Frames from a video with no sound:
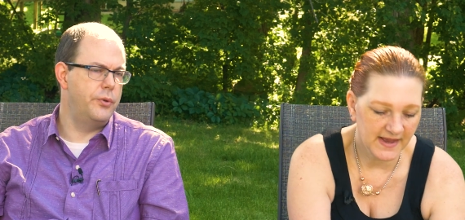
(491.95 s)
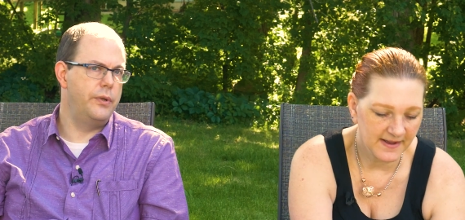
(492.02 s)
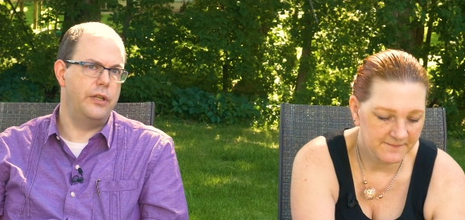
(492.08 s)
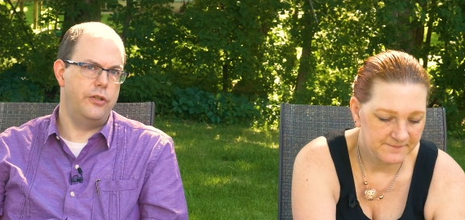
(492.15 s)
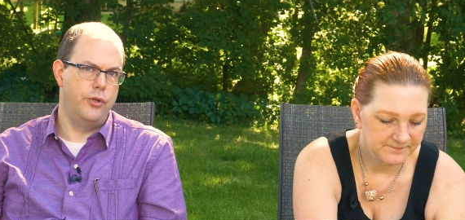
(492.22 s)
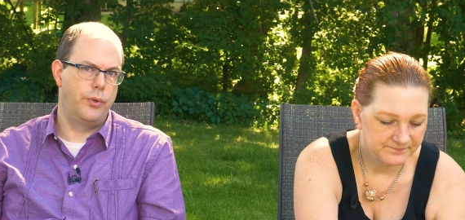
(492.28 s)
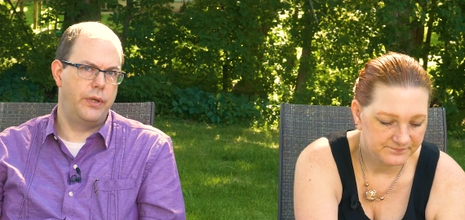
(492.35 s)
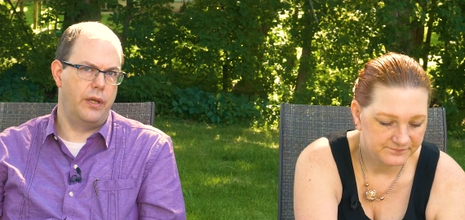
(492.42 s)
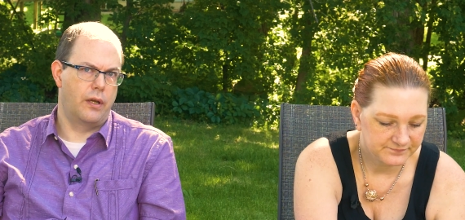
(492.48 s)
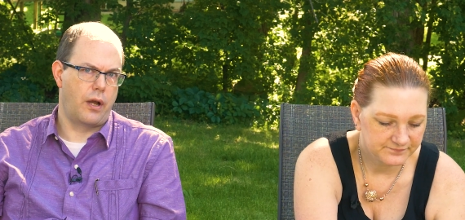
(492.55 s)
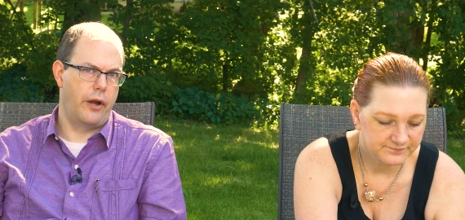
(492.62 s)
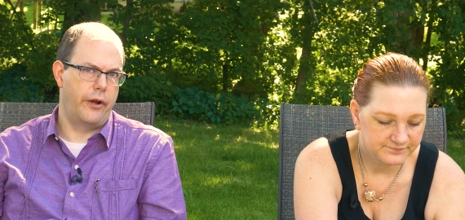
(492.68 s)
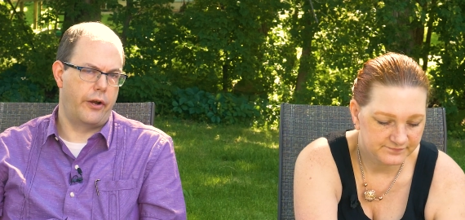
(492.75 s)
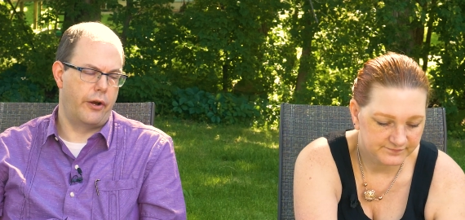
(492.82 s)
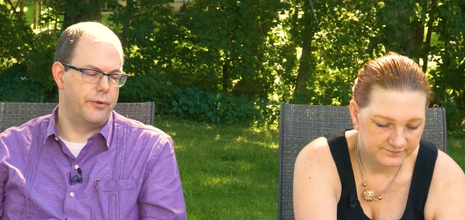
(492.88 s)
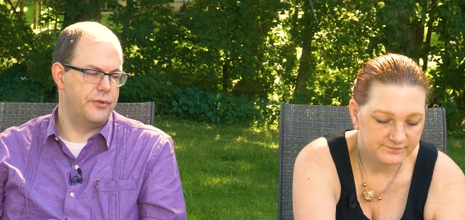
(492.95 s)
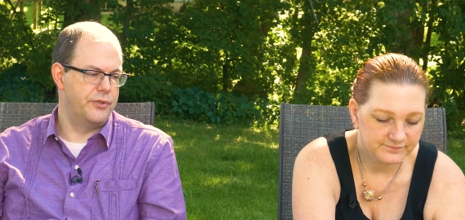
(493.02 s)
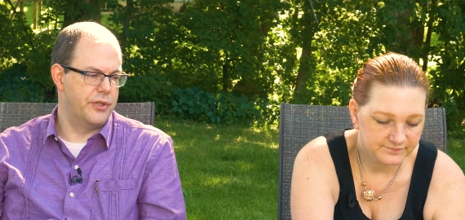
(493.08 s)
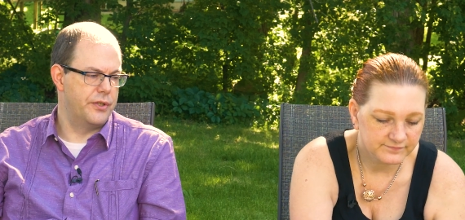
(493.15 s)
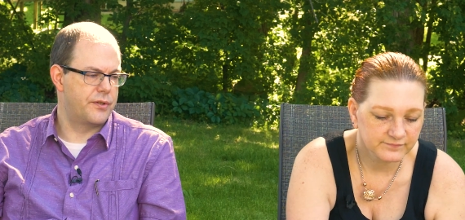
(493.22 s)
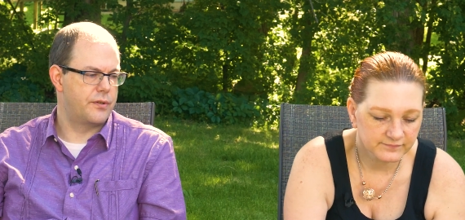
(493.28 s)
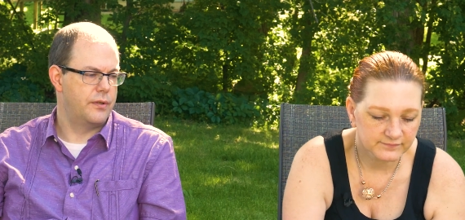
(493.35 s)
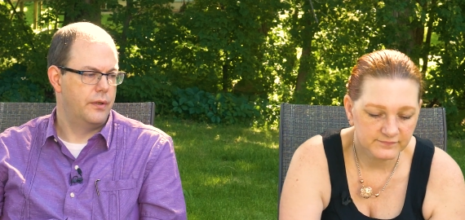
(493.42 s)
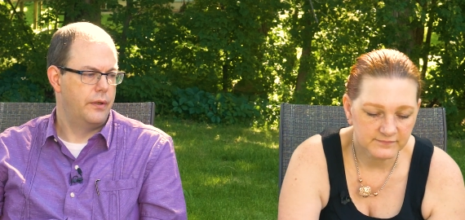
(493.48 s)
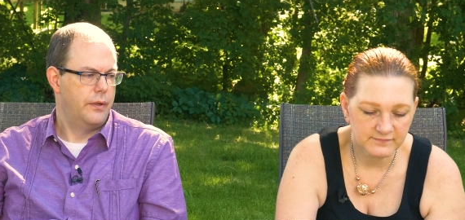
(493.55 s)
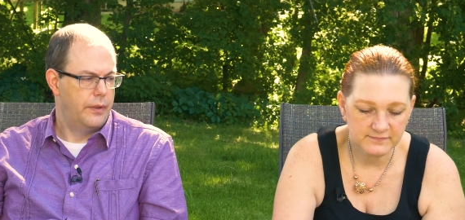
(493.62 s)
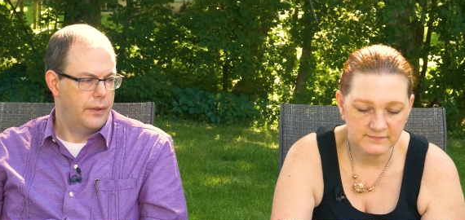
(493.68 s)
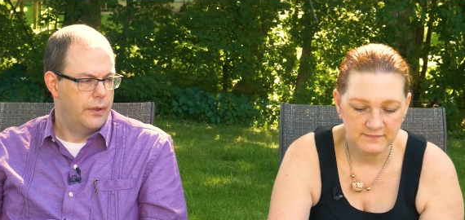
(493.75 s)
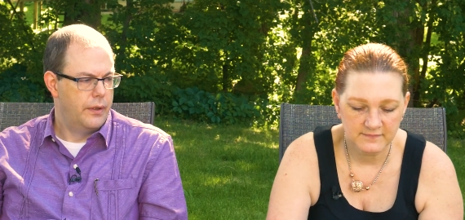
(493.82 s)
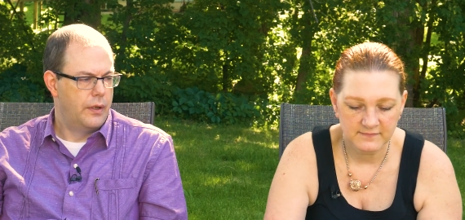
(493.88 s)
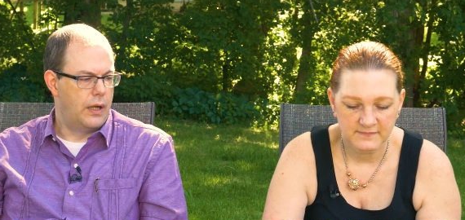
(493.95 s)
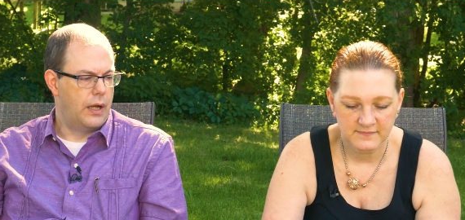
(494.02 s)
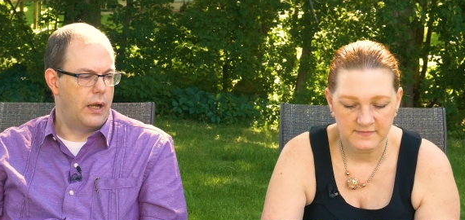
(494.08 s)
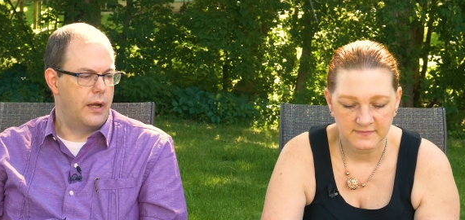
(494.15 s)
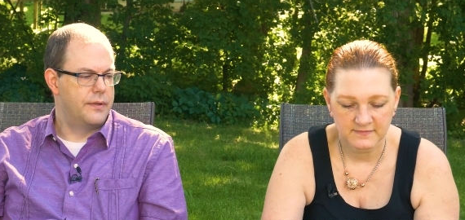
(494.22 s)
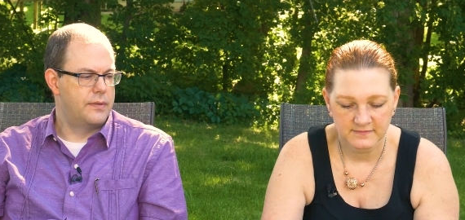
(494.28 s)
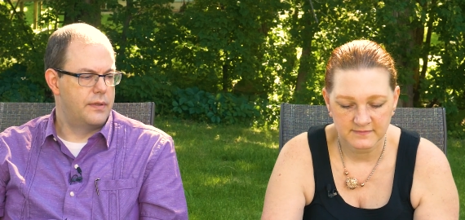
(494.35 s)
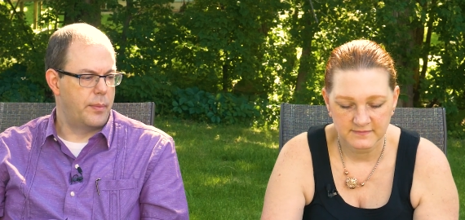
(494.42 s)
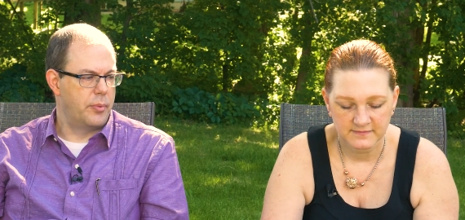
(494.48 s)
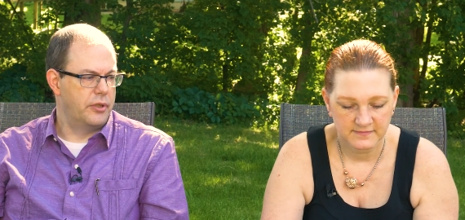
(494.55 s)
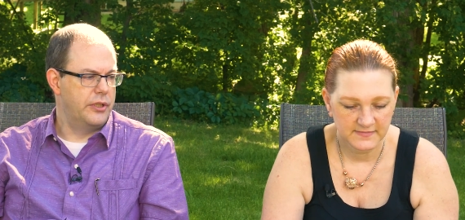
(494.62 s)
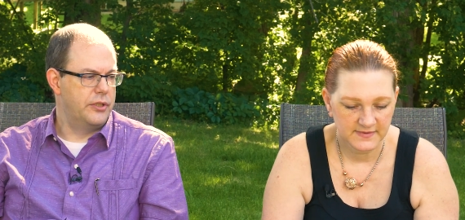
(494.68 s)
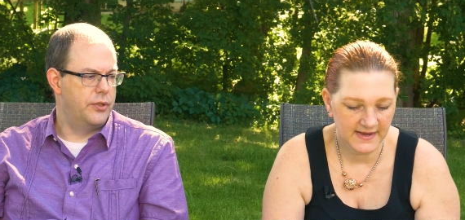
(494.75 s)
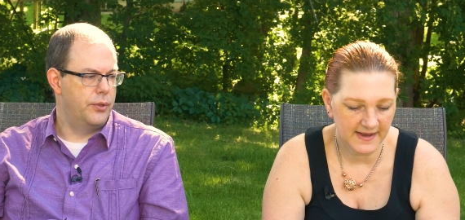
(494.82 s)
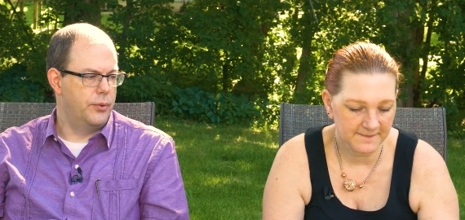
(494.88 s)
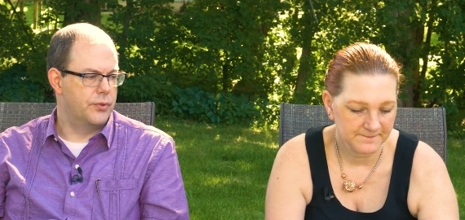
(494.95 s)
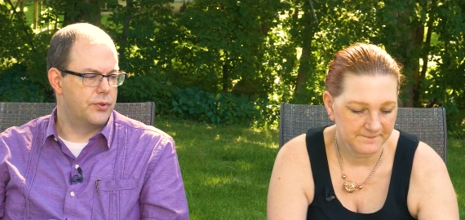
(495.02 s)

Speaker 1: you yeah. can get Yuki Akari cartridges uh, separately too.